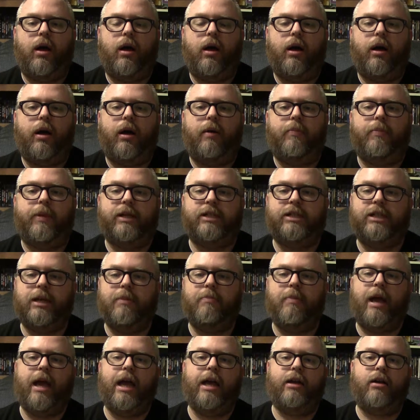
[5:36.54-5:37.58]
that she
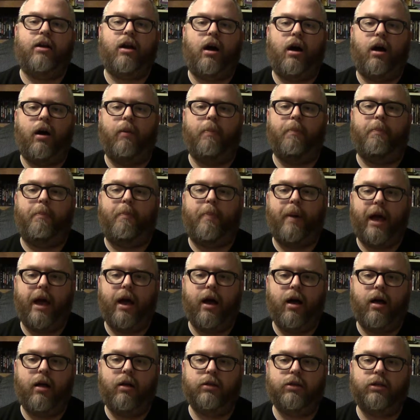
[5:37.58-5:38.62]
made called
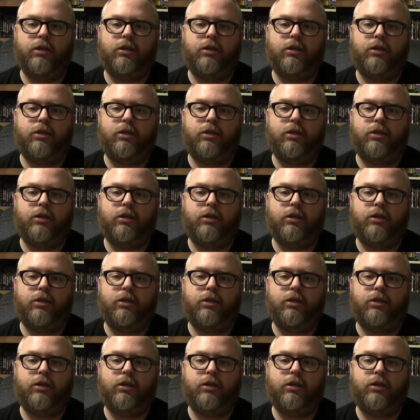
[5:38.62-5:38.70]
Belle,